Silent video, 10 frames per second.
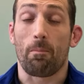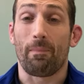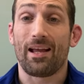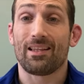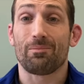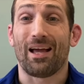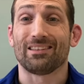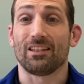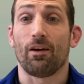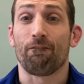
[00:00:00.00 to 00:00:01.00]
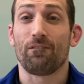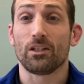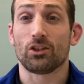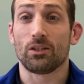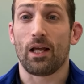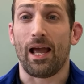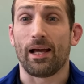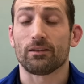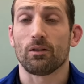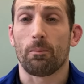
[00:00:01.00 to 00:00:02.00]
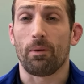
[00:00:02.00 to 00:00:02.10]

make them as efficient as